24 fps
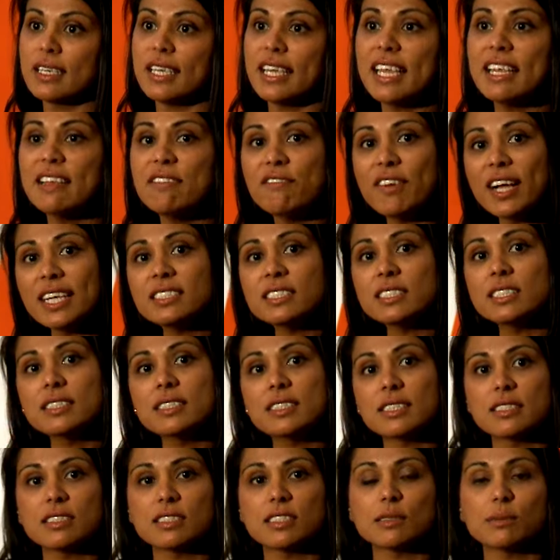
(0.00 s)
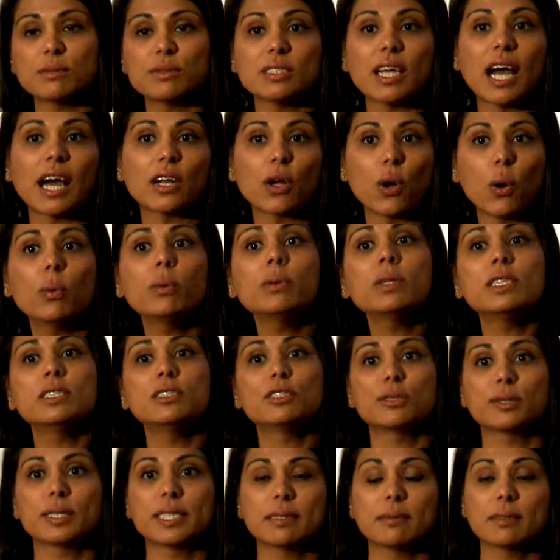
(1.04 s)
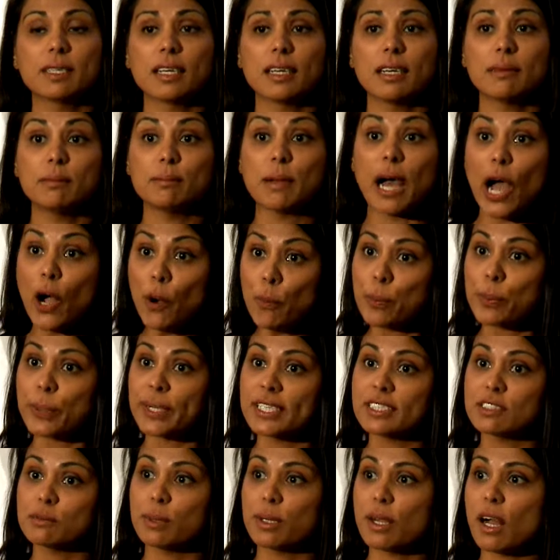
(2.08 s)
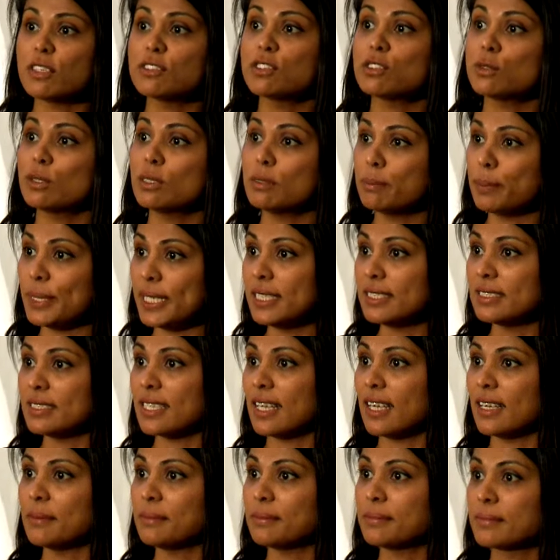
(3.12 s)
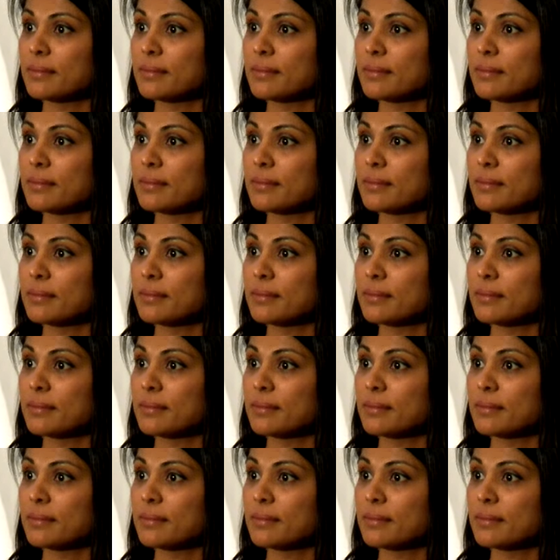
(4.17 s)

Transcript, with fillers: invest in systems not only during outbreaks, but also the peacetime.